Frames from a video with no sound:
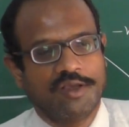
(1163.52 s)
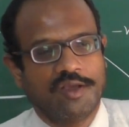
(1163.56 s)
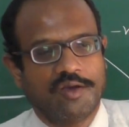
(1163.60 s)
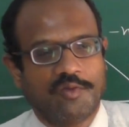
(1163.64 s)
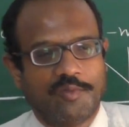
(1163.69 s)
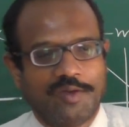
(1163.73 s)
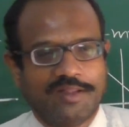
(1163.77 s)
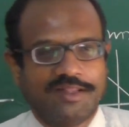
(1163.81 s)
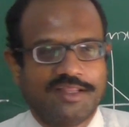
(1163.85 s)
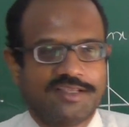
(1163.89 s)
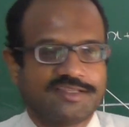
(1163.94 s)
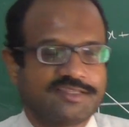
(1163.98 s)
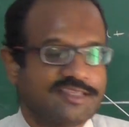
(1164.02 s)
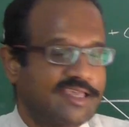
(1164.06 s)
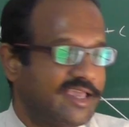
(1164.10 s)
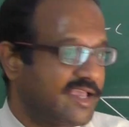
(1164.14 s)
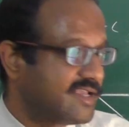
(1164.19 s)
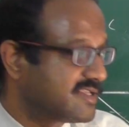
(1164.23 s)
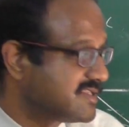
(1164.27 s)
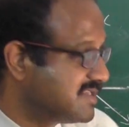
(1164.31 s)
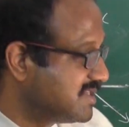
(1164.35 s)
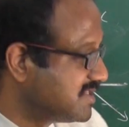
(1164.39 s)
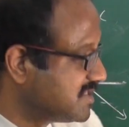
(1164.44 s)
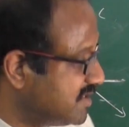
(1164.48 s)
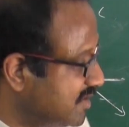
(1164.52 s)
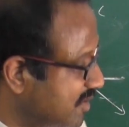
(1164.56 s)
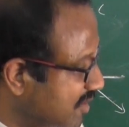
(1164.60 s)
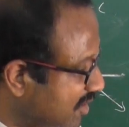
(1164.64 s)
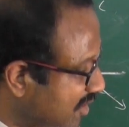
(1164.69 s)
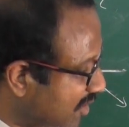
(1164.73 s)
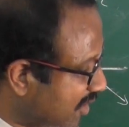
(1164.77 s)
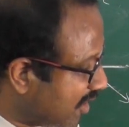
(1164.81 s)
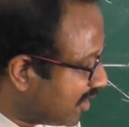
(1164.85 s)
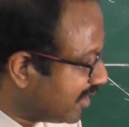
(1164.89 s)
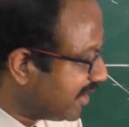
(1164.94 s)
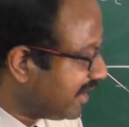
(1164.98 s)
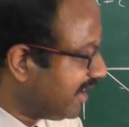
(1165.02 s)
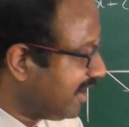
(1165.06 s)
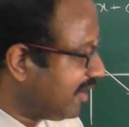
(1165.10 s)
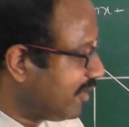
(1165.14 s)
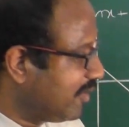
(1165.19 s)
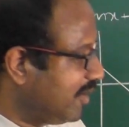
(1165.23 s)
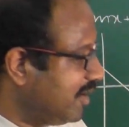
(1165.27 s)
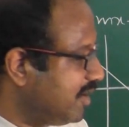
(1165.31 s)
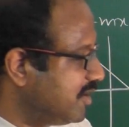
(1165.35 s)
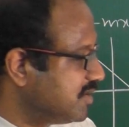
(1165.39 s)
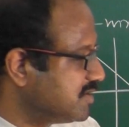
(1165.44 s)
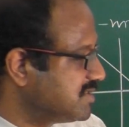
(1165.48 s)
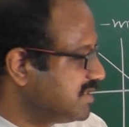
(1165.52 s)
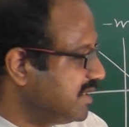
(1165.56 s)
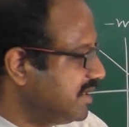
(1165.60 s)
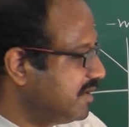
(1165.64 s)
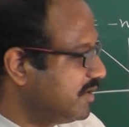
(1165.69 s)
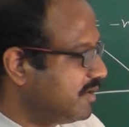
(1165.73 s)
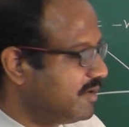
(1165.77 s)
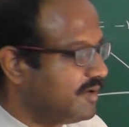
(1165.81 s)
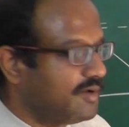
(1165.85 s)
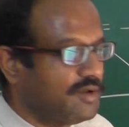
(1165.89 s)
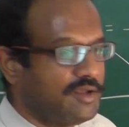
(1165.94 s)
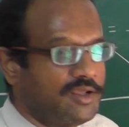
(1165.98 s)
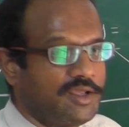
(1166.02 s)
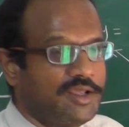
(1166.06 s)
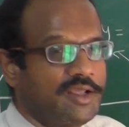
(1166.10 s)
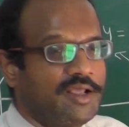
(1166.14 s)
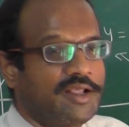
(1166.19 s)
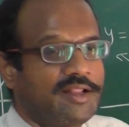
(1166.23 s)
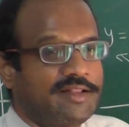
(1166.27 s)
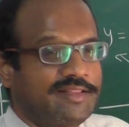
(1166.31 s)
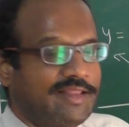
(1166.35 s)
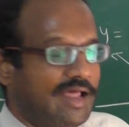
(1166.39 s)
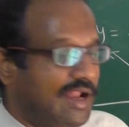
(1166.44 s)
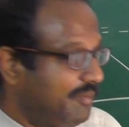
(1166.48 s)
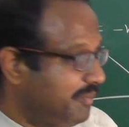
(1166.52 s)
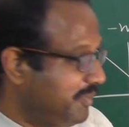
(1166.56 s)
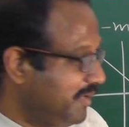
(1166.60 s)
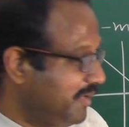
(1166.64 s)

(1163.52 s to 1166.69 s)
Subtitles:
When they say x is not equal to 0, that